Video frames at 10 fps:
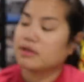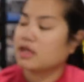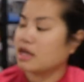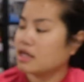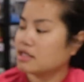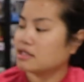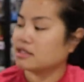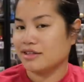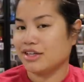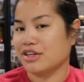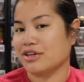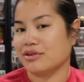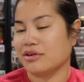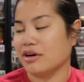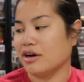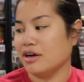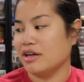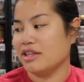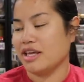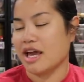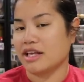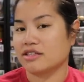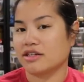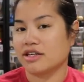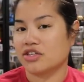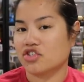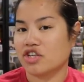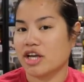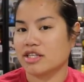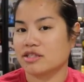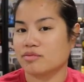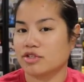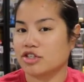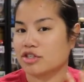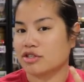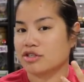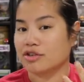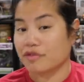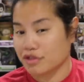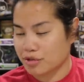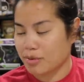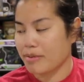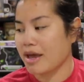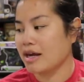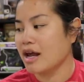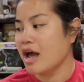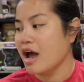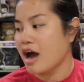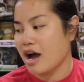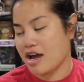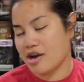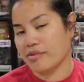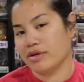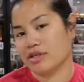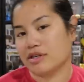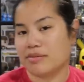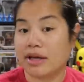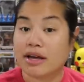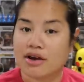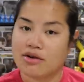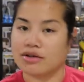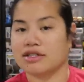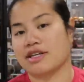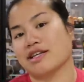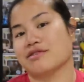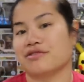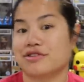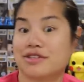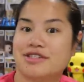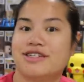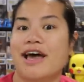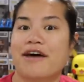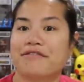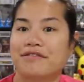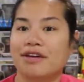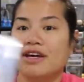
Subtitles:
because, you know, the S on his chest, which stood for Superman, I always could be like, oh, it stands for Steph.